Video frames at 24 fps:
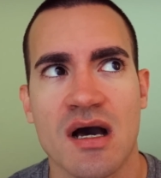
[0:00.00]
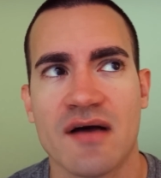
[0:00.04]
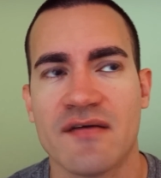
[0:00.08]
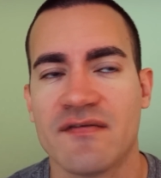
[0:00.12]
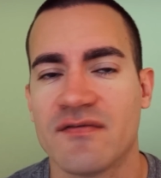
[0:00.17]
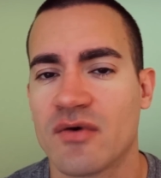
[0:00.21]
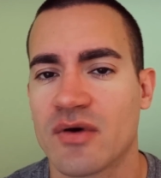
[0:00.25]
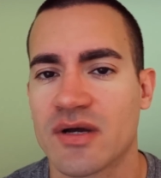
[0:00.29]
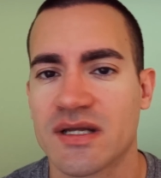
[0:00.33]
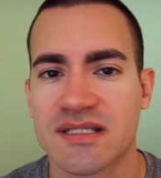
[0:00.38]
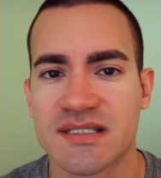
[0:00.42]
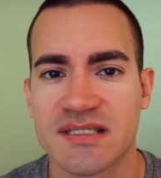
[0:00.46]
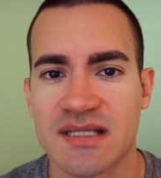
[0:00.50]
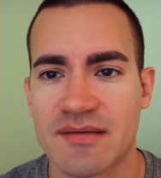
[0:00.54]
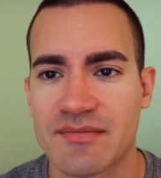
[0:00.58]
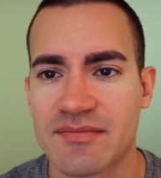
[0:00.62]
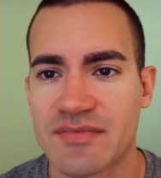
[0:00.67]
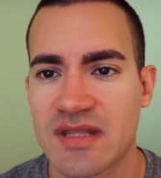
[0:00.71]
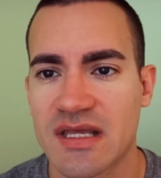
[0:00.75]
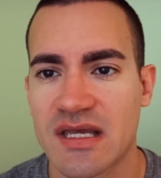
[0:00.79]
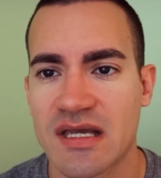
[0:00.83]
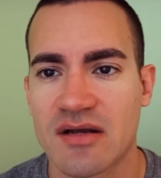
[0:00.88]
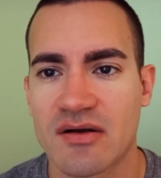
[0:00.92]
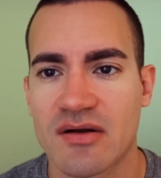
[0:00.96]
avoid
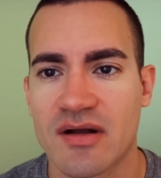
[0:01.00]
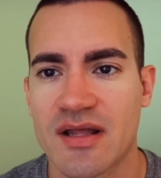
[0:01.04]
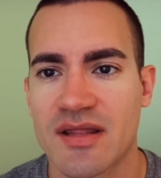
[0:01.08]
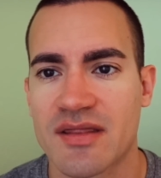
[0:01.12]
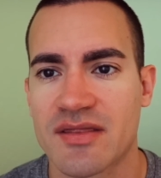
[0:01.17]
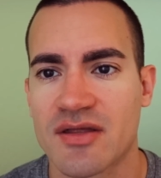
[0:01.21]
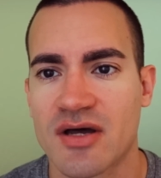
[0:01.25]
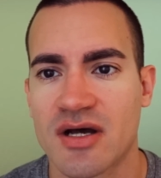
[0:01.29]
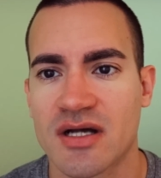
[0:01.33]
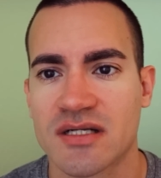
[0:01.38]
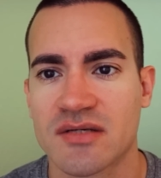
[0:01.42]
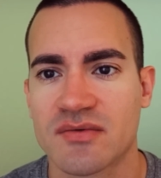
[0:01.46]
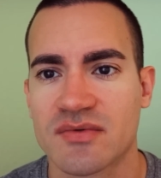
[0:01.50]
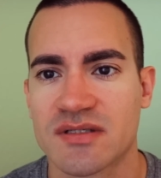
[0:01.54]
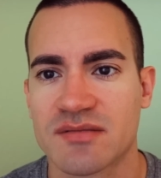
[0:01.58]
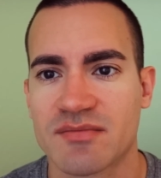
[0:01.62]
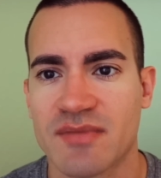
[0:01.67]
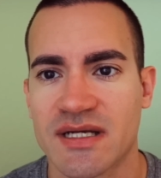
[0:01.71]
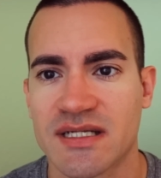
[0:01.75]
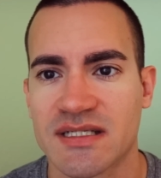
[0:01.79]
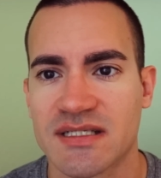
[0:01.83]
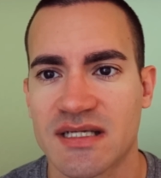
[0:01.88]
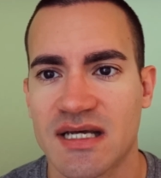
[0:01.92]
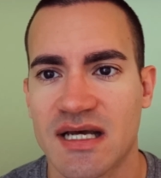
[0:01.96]
something or I thought it was
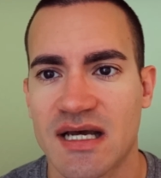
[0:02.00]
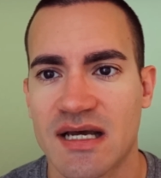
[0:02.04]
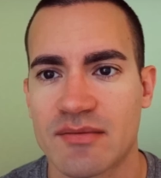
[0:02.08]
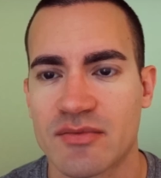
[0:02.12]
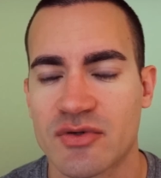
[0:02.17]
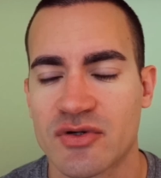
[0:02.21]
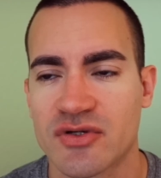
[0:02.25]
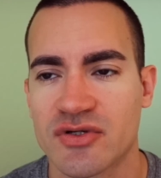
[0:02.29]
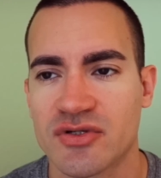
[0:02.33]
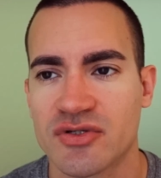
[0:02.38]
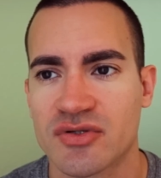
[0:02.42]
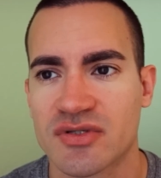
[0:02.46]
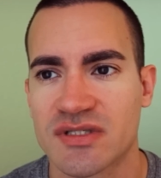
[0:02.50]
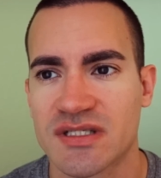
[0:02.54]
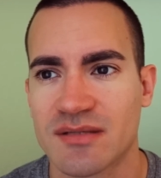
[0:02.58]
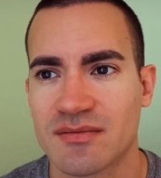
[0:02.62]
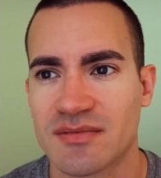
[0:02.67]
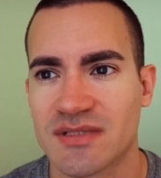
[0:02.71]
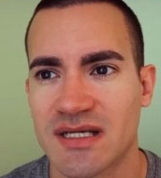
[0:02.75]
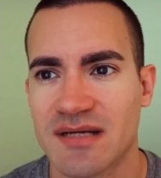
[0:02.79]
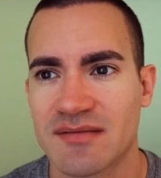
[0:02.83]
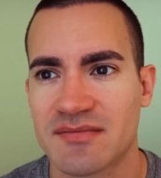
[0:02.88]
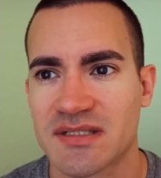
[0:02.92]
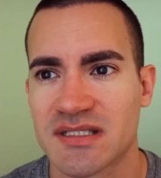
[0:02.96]
my time or, you know,
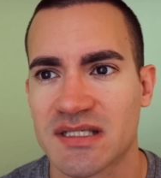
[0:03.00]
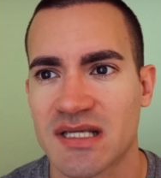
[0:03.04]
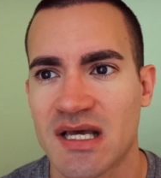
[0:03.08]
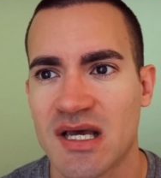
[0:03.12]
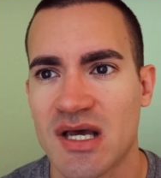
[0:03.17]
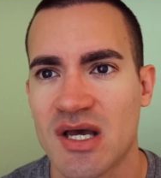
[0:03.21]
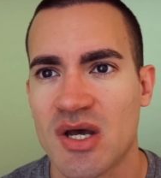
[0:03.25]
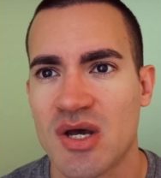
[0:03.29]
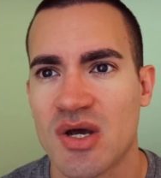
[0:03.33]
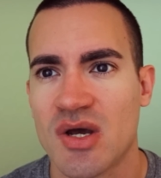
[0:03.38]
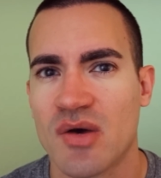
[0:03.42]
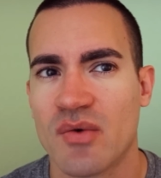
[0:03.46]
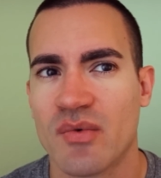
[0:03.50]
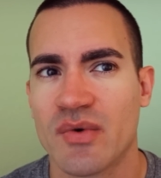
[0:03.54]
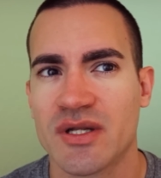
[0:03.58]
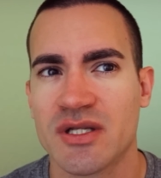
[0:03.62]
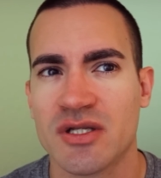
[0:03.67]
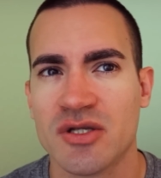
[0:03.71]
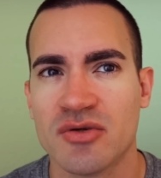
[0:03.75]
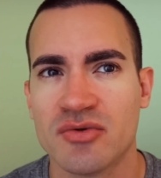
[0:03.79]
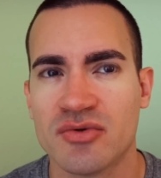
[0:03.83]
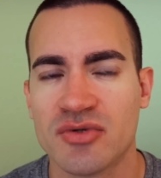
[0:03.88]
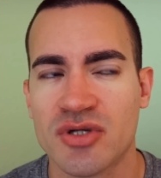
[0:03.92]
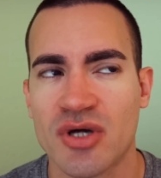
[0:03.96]
sometimes
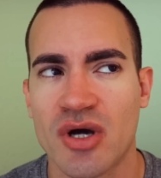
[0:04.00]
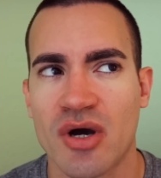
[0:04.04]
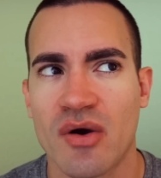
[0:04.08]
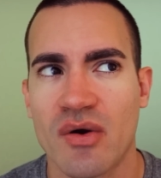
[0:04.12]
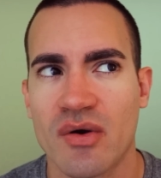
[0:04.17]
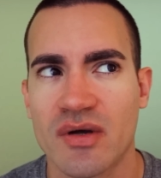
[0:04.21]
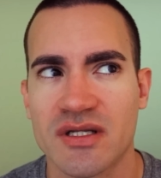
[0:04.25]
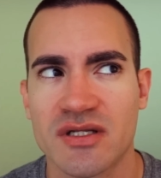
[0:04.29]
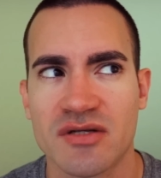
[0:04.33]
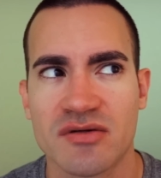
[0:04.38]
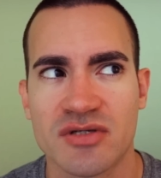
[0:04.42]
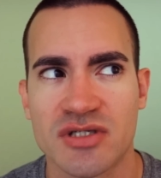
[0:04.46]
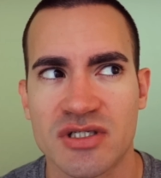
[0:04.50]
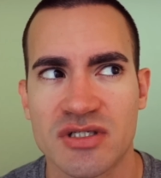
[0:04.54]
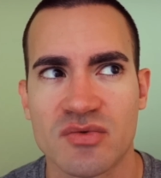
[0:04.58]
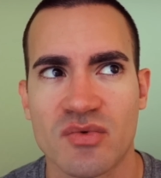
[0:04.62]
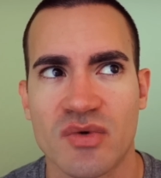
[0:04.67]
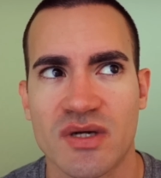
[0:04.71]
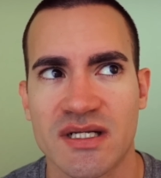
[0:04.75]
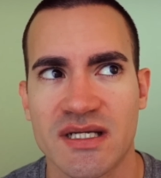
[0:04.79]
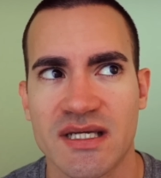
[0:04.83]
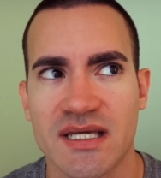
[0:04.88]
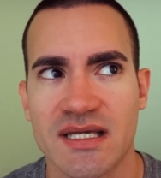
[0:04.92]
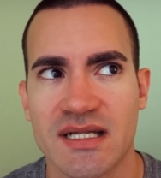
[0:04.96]
when you know and you just
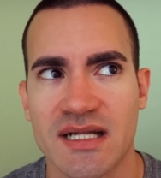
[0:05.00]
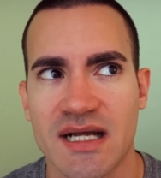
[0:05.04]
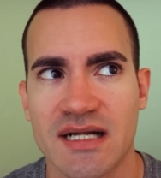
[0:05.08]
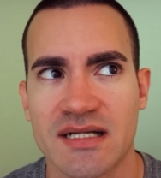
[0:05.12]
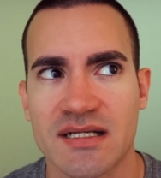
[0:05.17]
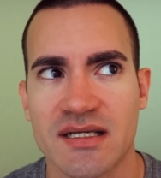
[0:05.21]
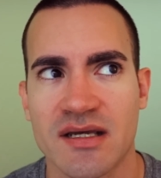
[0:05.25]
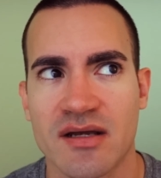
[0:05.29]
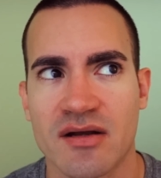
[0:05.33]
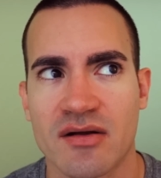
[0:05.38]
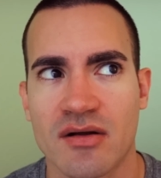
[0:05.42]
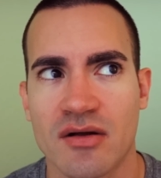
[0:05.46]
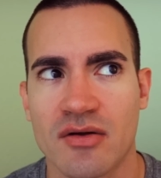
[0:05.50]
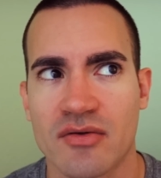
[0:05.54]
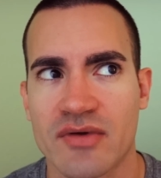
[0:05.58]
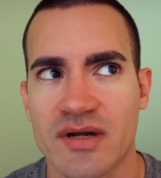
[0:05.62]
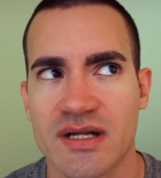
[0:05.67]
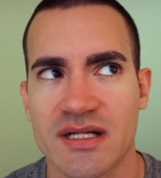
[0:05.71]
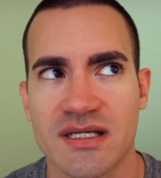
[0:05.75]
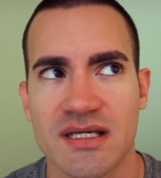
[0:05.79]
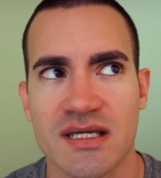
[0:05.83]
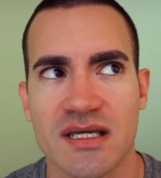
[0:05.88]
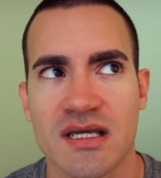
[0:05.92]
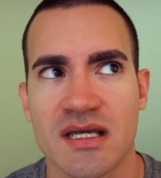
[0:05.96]
want to get out of here
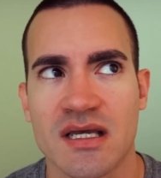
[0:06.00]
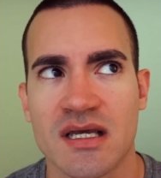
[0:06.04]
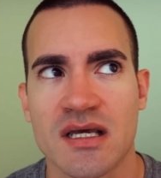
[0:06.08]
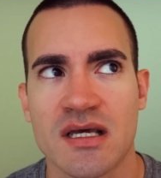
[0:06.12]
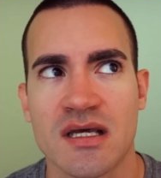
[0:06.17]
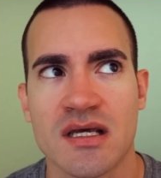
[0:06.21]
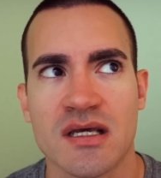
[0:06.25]
already,